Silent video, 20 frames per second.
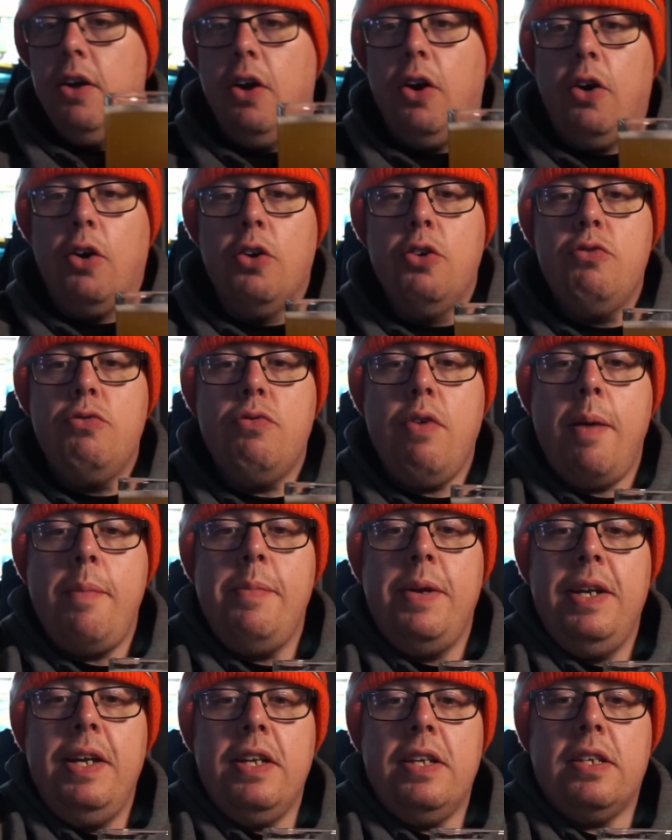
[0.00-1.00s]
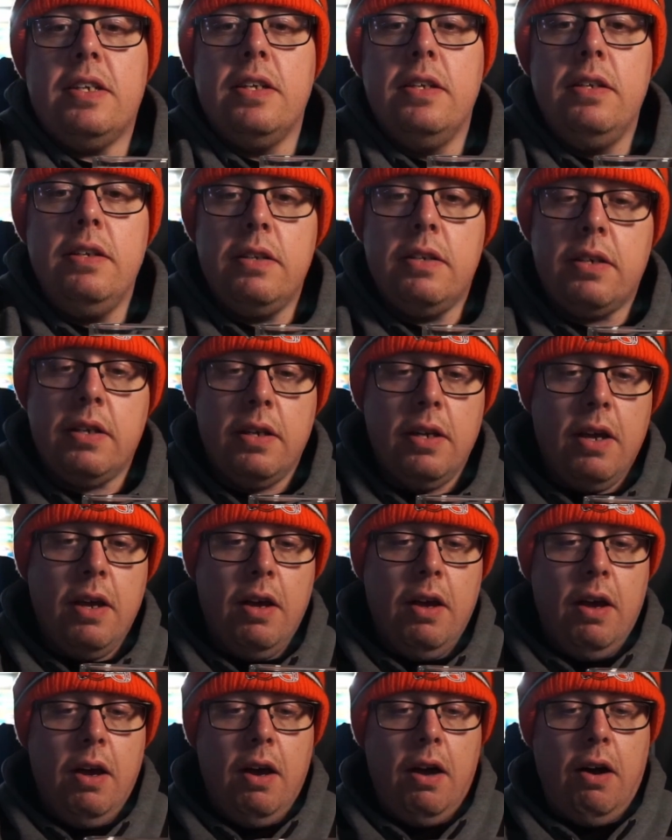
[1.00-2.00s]
unreminiscent
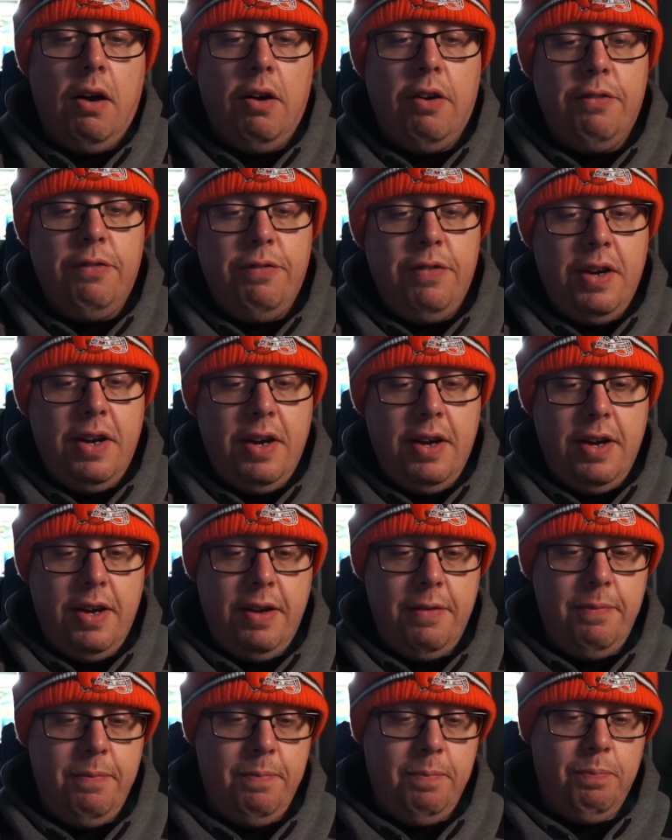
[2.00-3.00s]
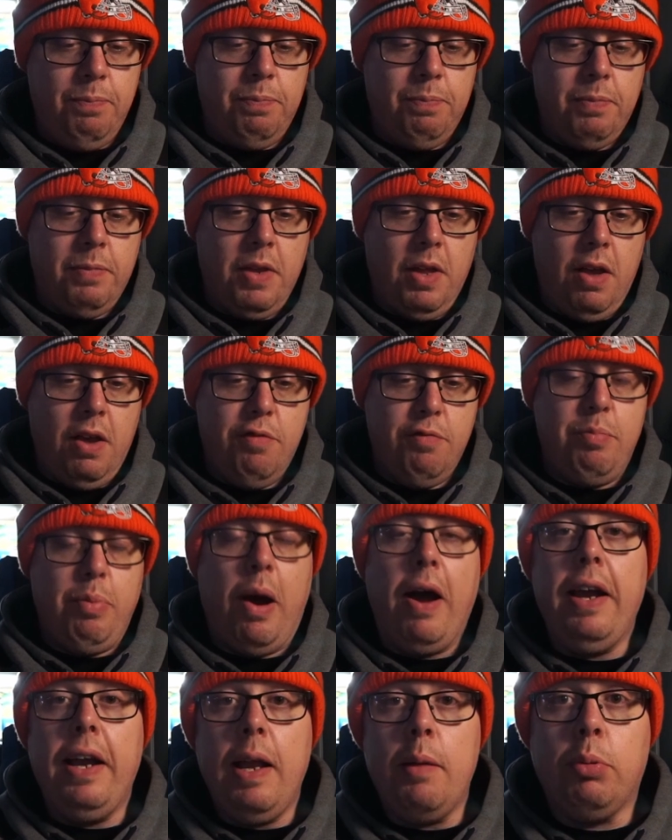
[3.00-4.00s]
of
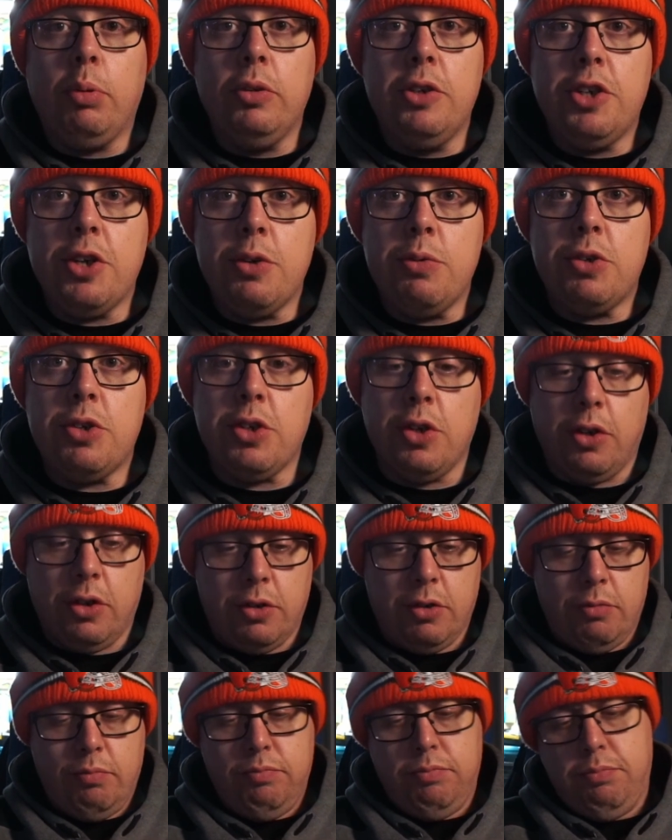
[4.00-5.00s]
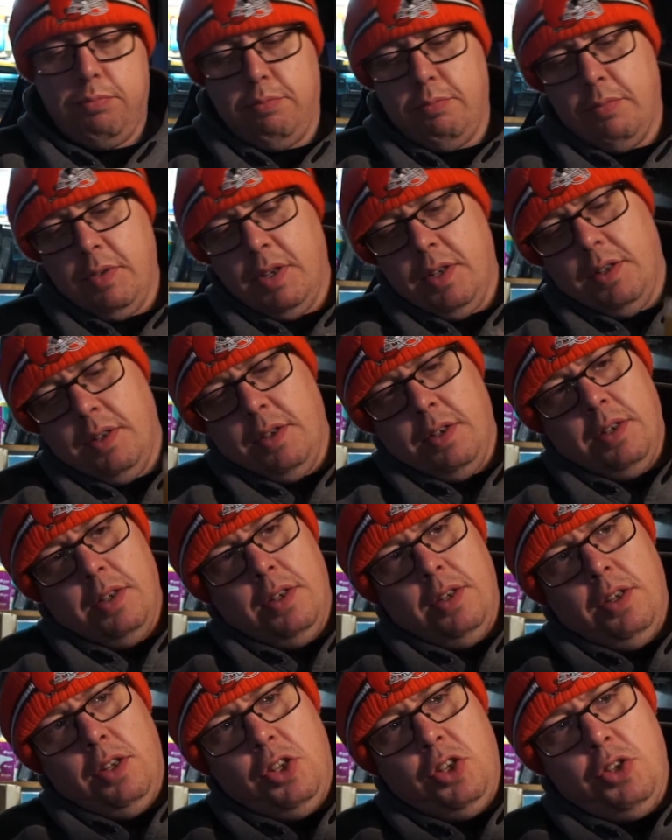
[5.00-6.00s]
pineapple juice or
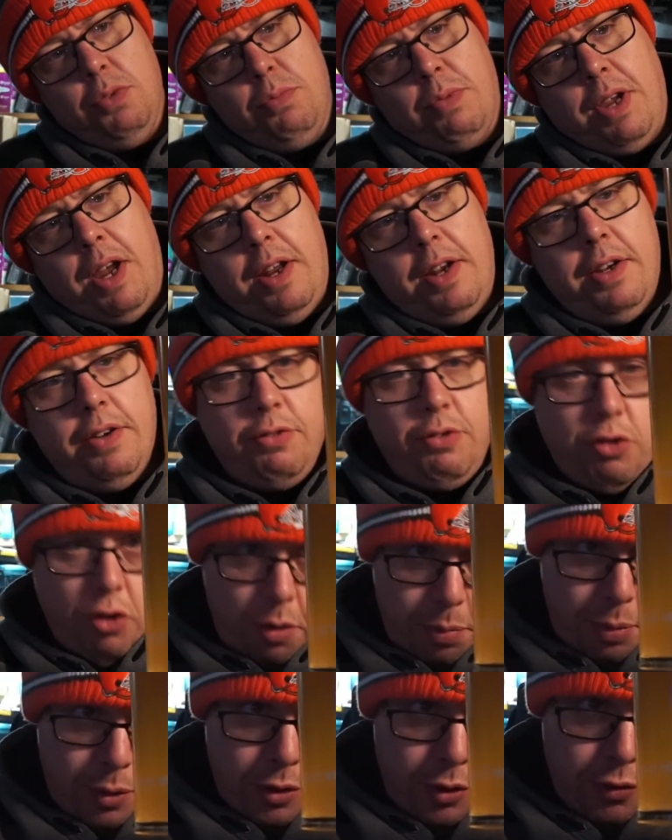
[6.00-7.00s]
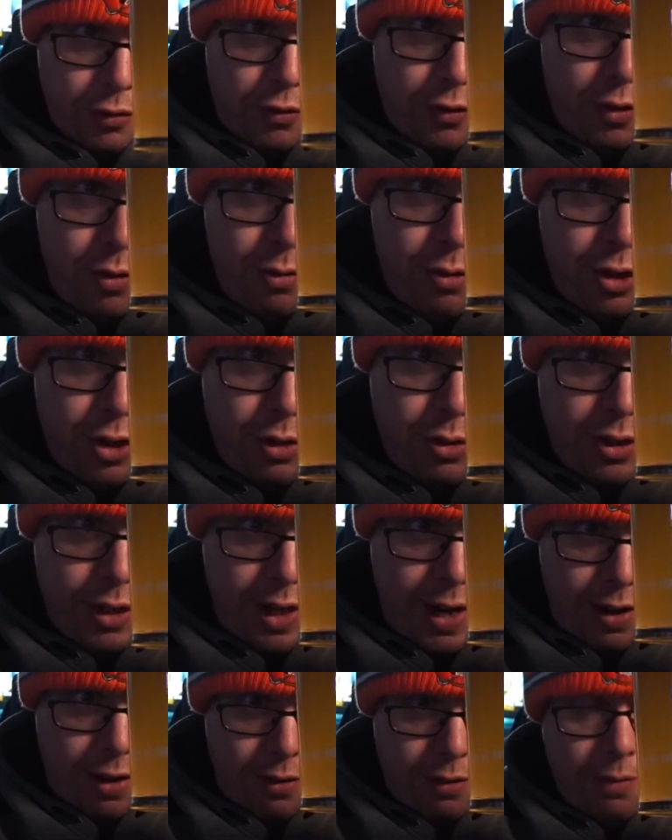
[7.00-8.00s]
some kind of tropical fruit juice.
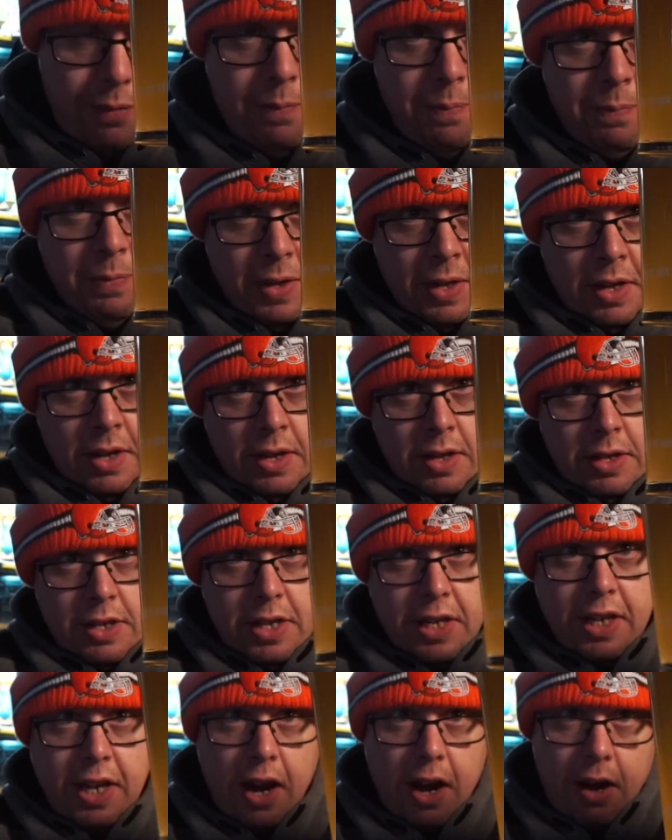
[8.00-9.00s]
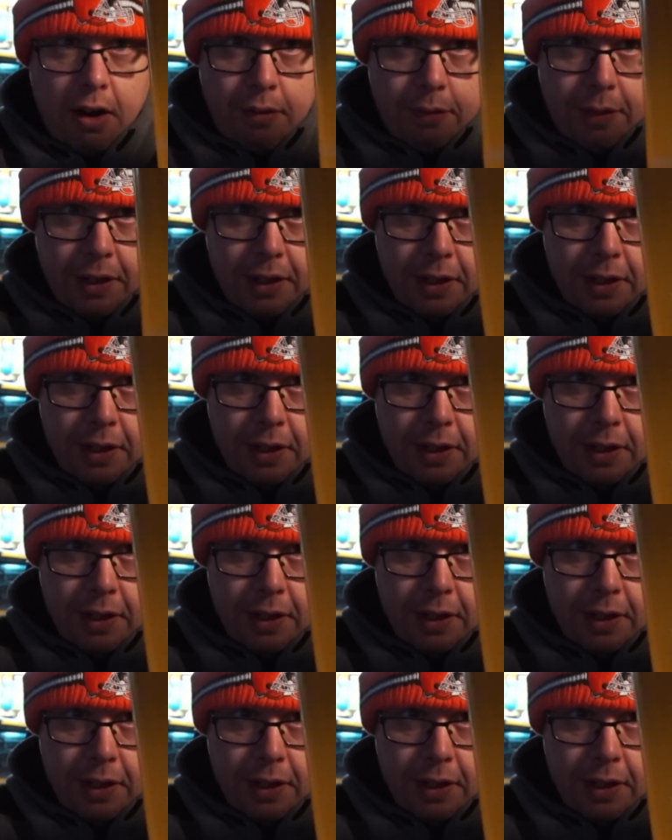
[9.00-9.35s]
Now, you can't really